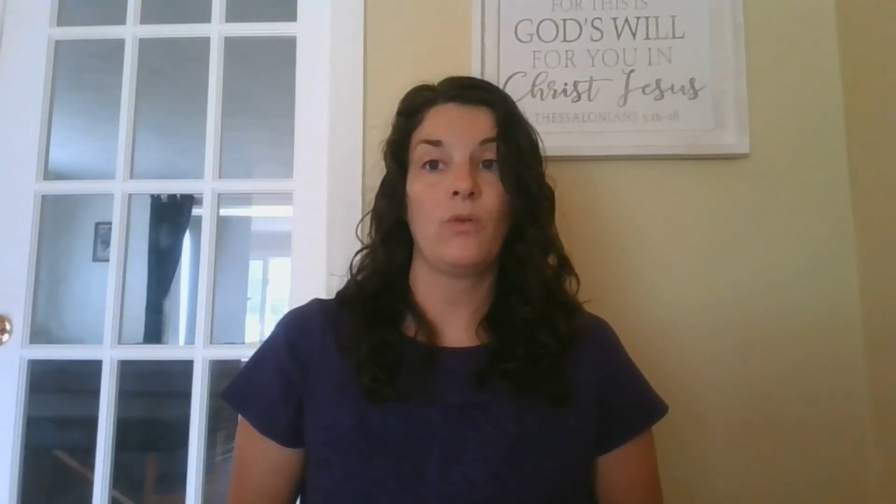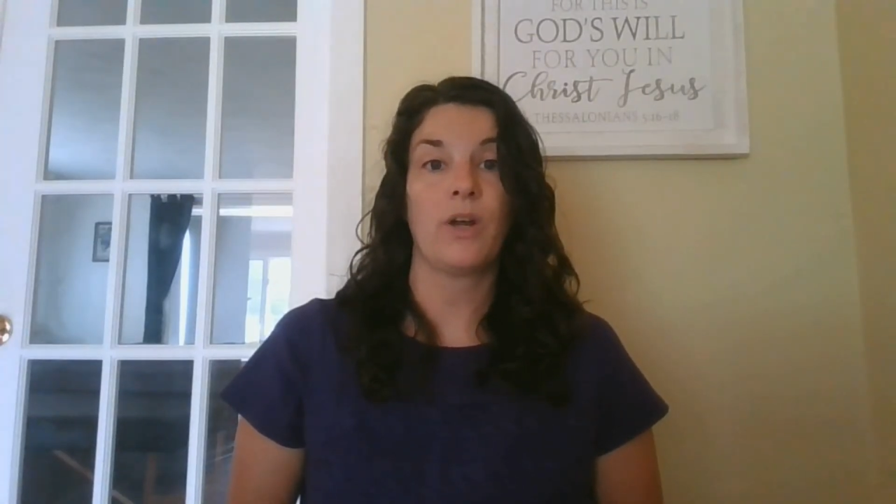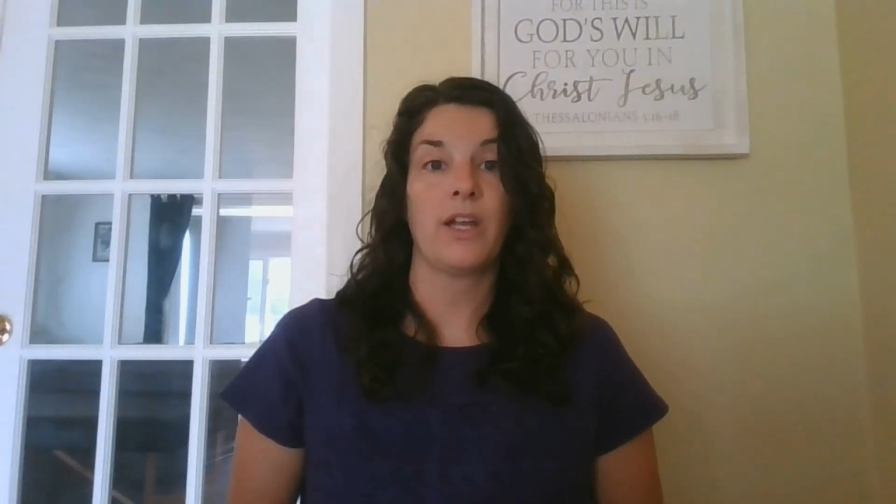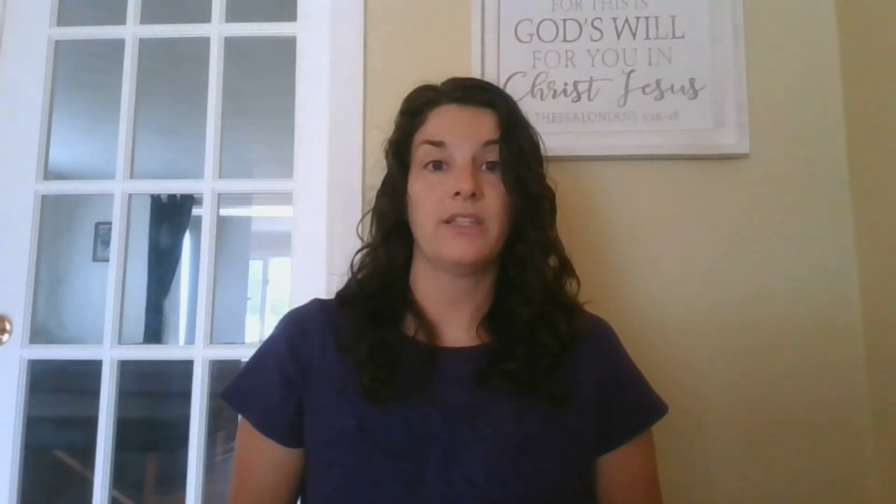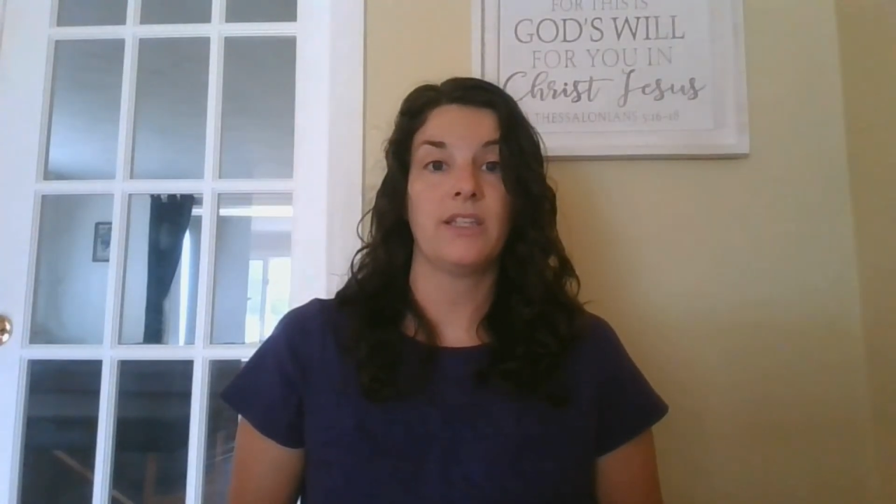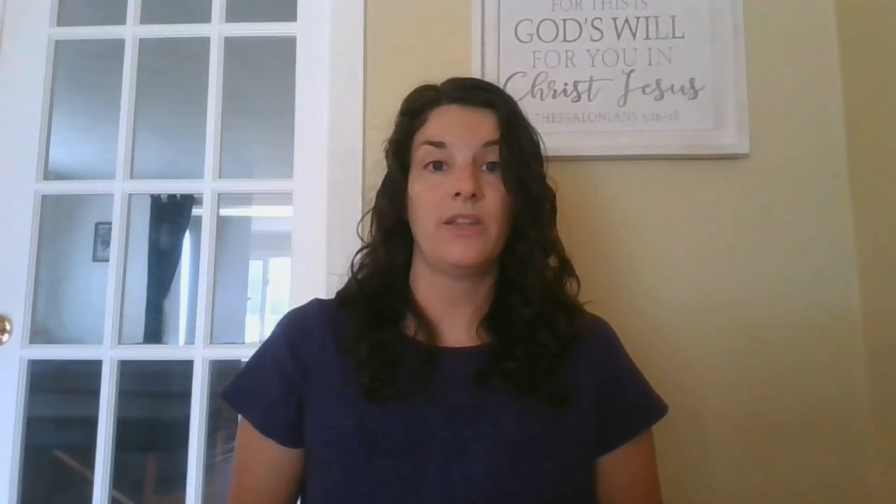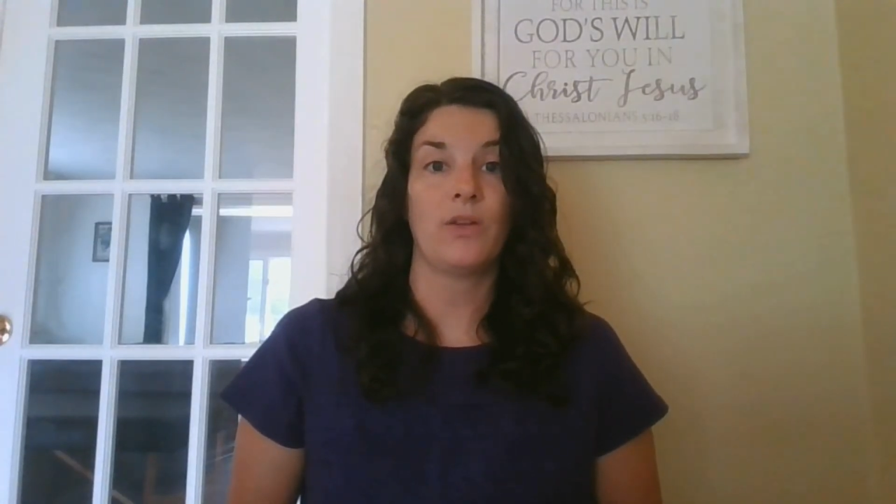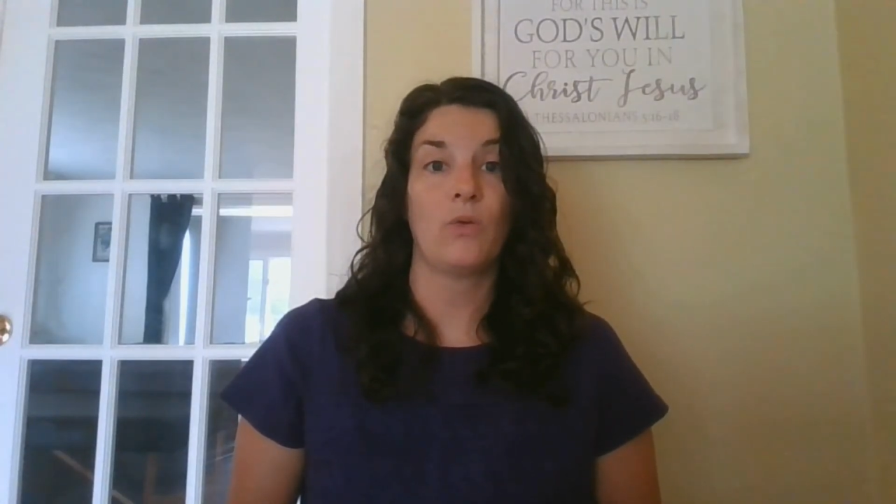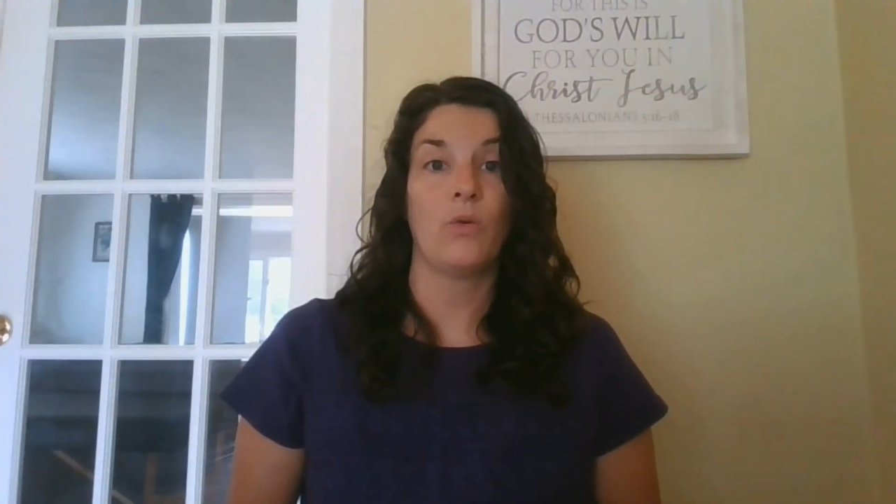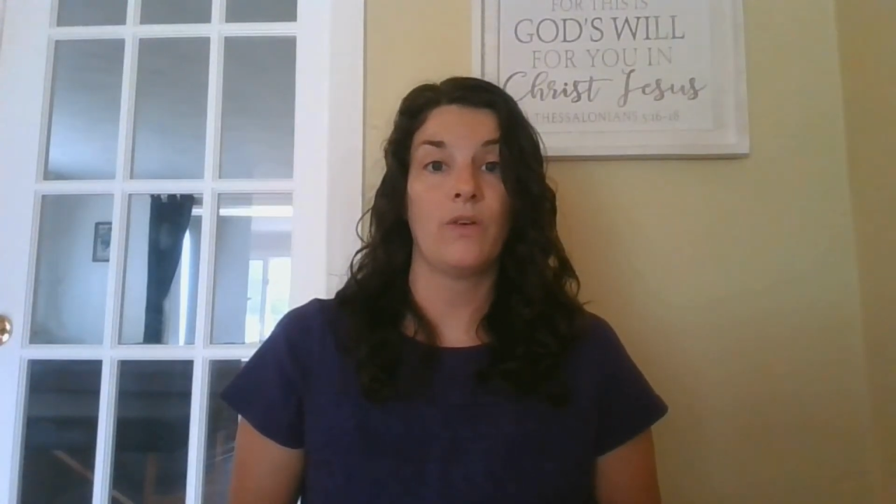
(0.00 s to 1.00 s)
organs in
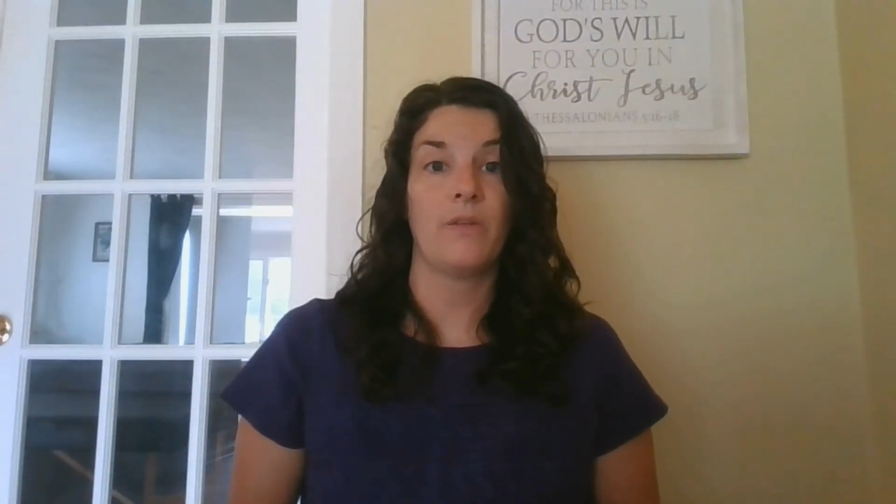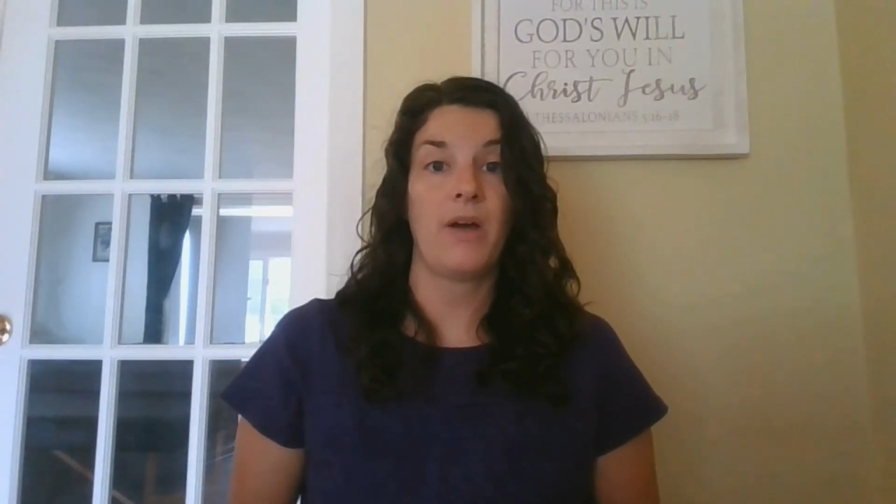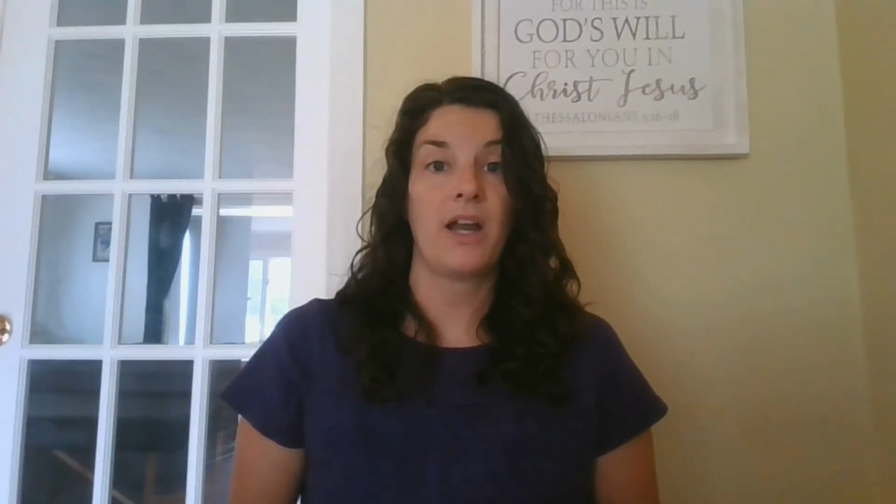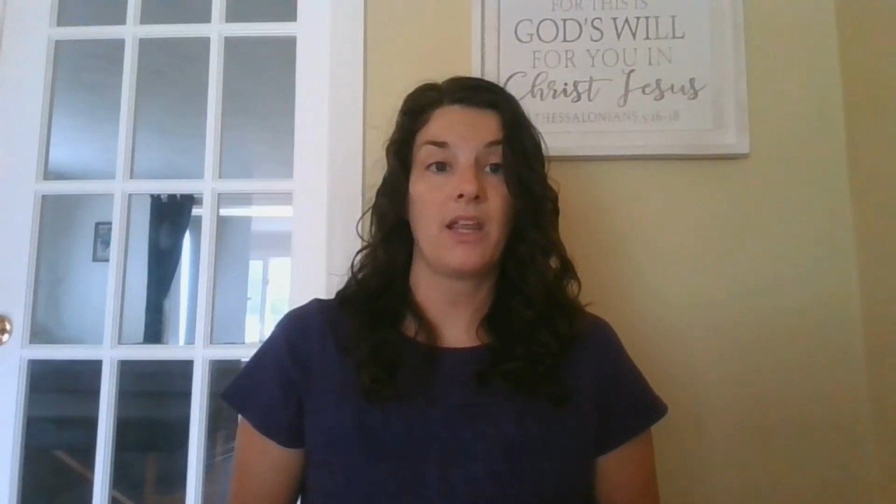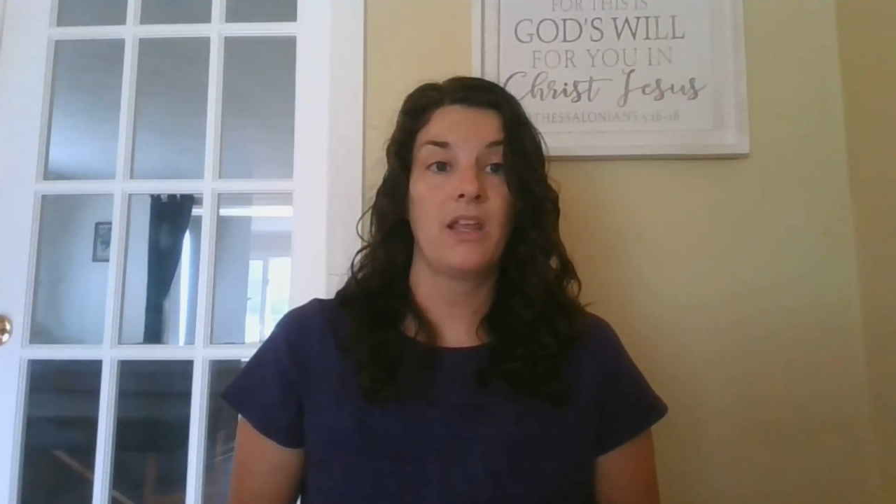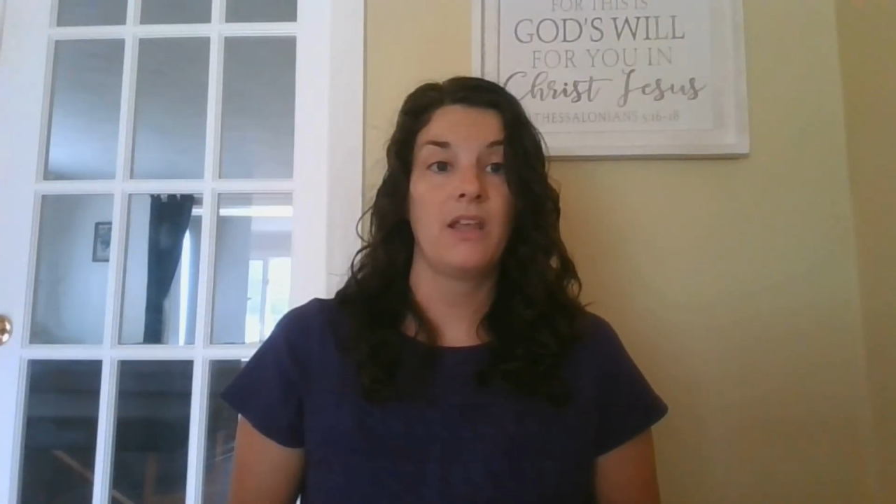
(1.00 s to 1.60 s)
the core of the body,